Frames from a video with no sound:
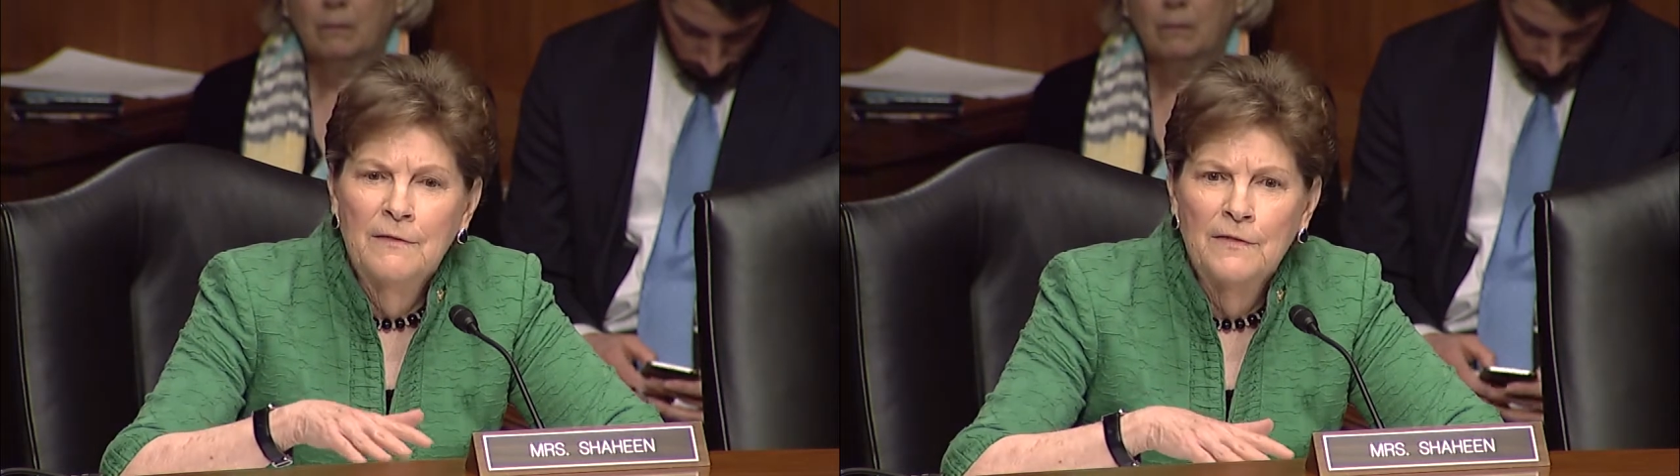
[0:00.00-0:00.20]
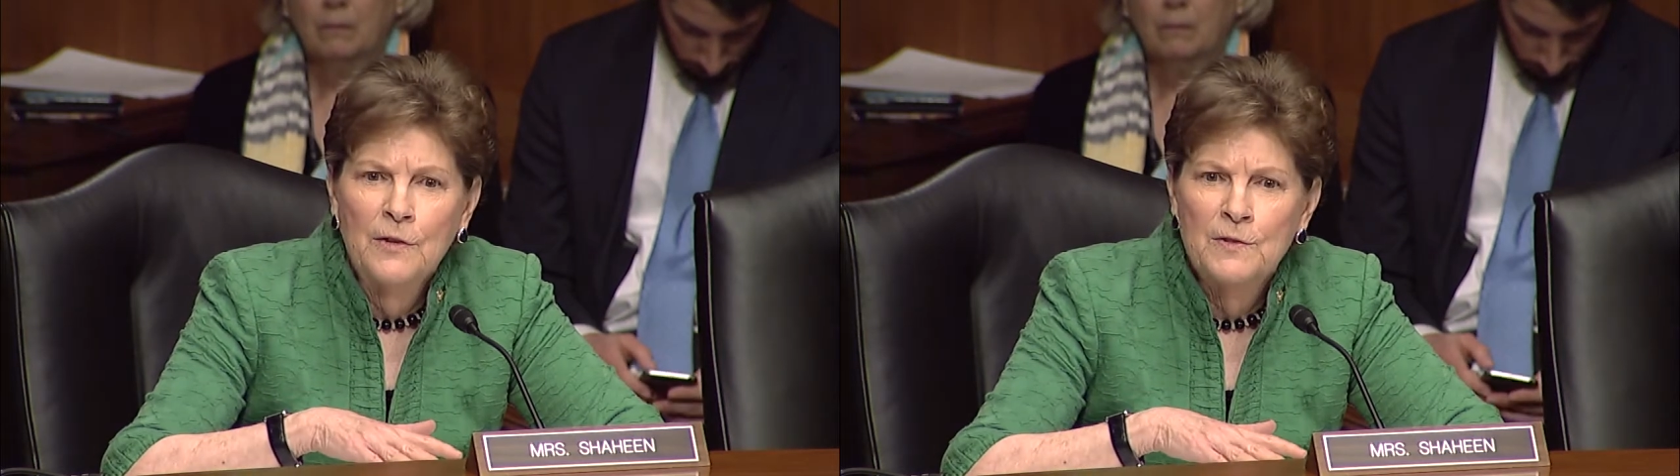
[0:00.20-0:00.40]

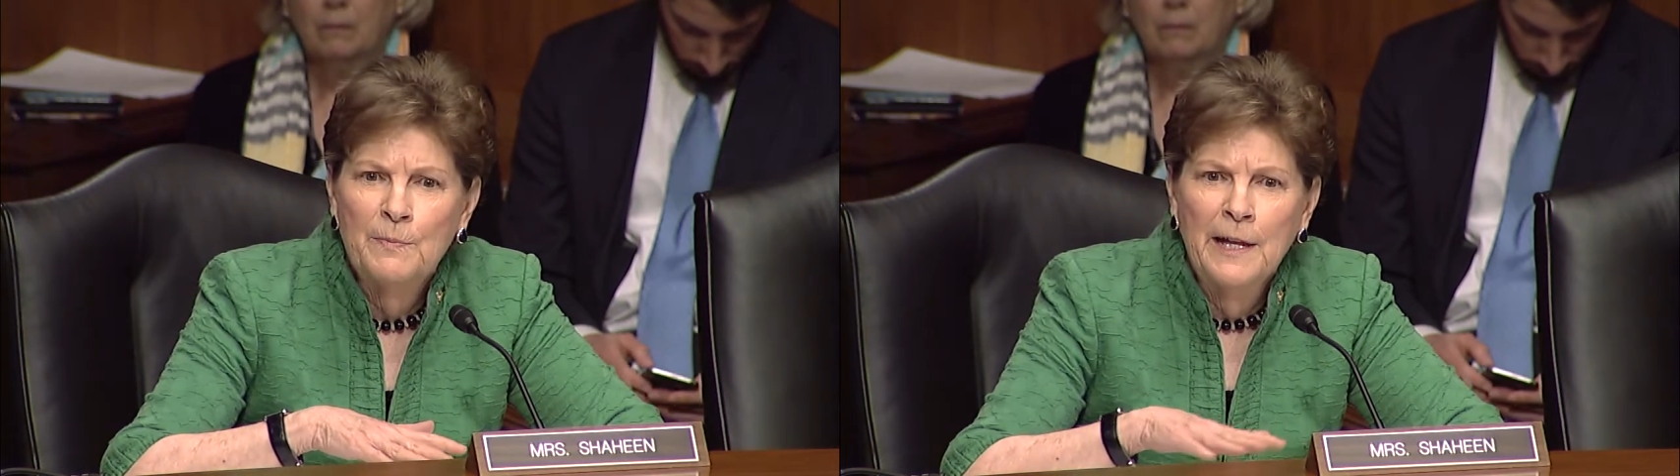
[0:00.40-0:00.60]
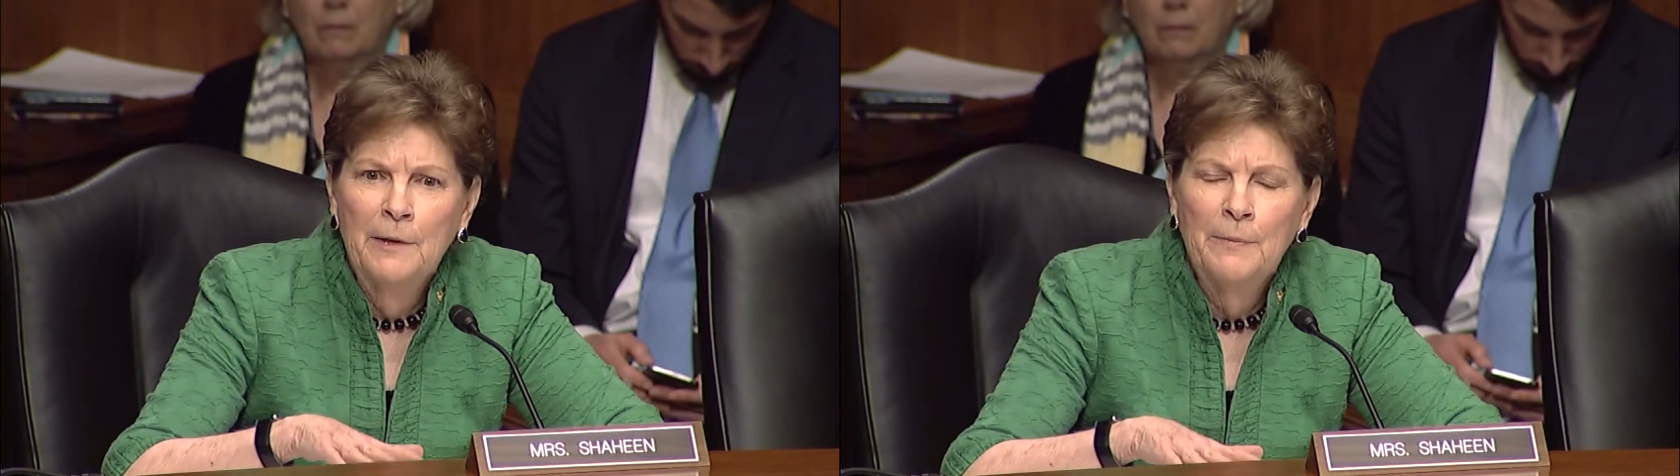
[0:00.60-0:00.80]
those
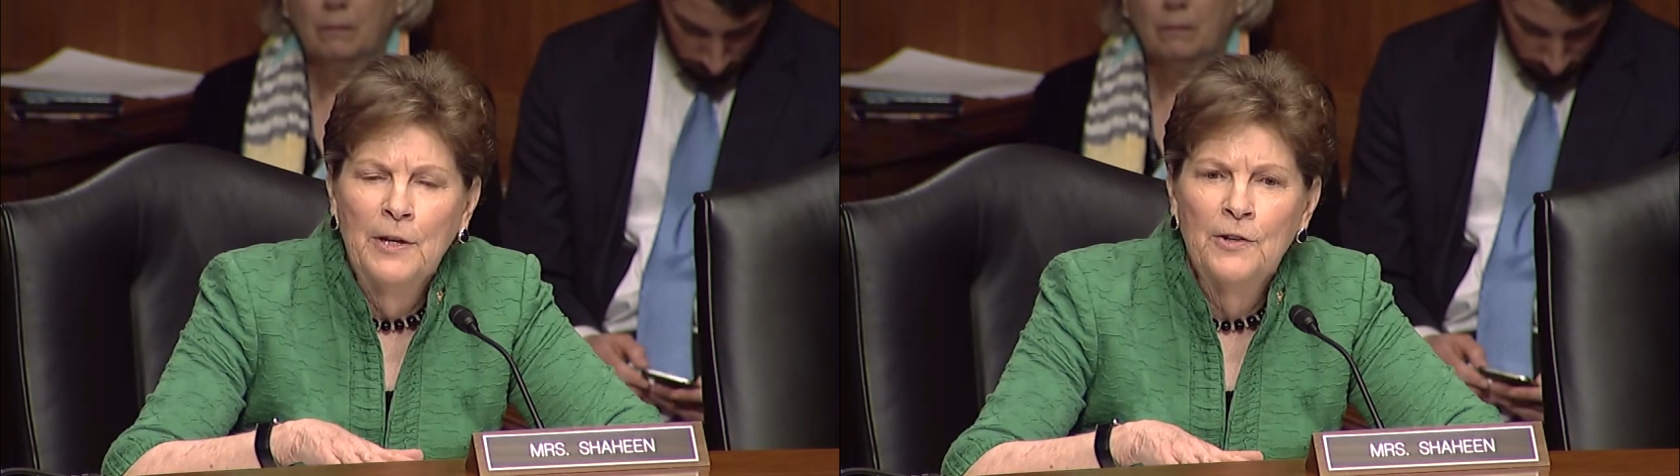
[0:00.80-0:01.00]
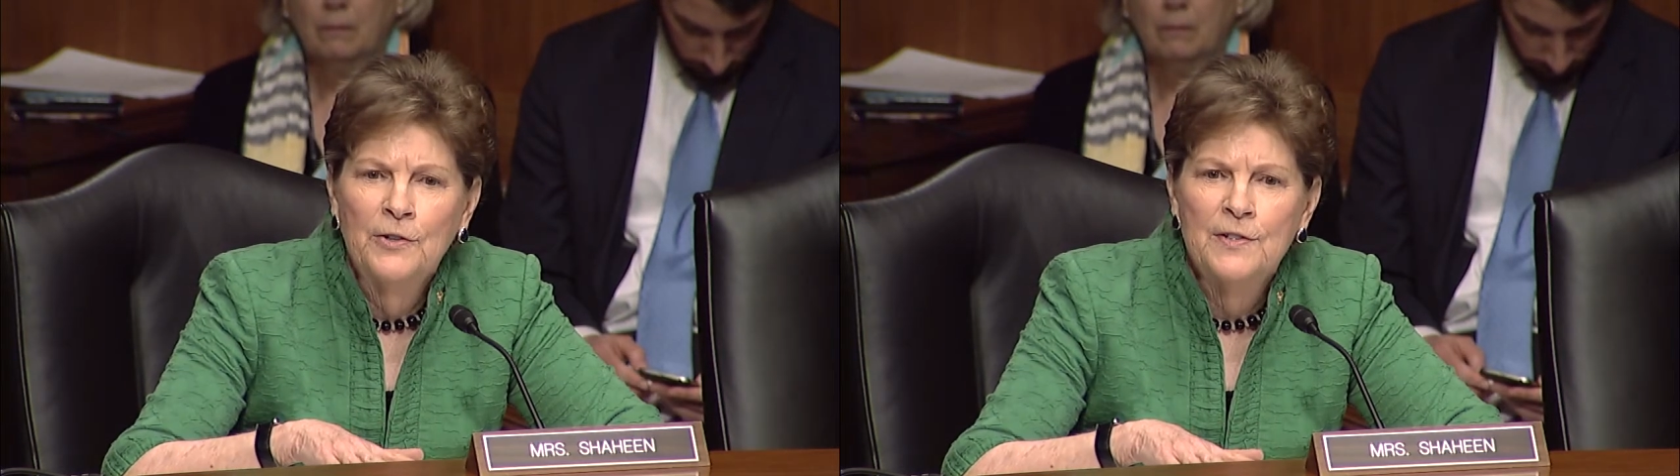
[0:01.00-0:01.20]
Planned
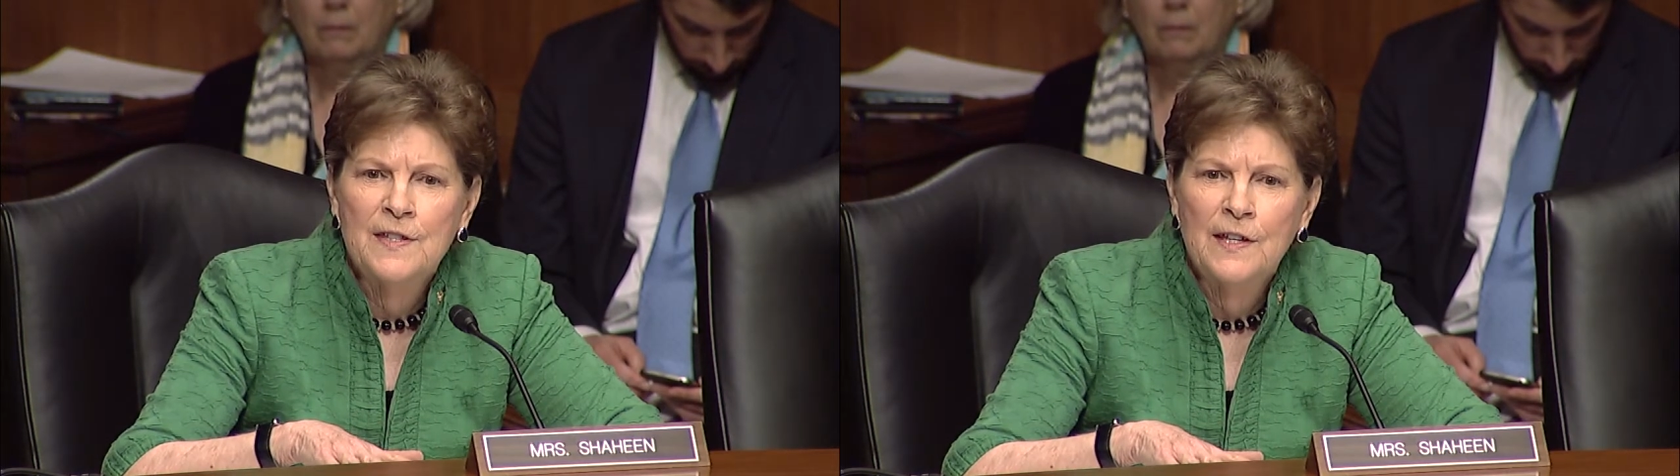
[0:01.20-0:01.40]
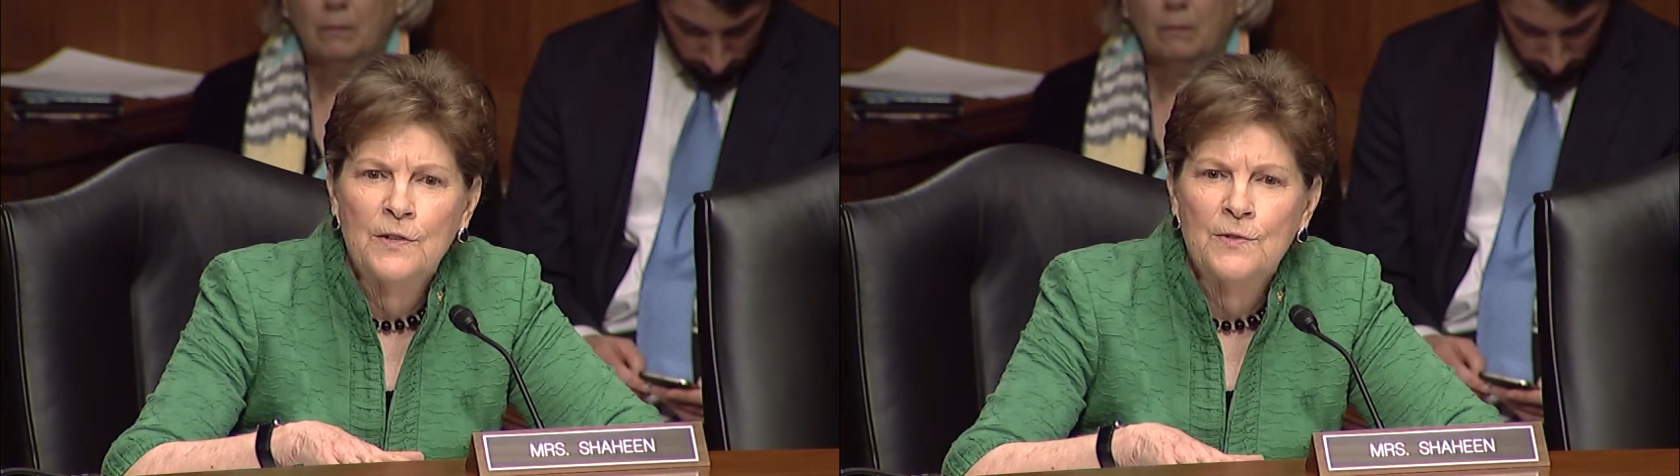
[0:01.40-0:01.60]
Parenthood
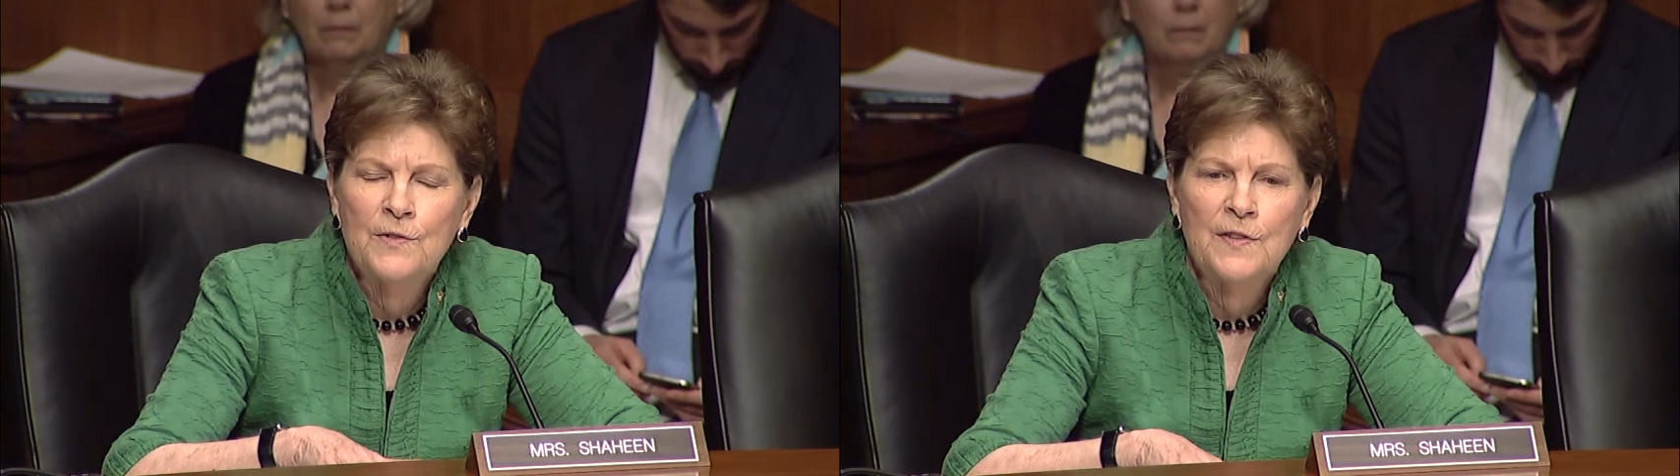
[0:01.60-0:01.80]
centers,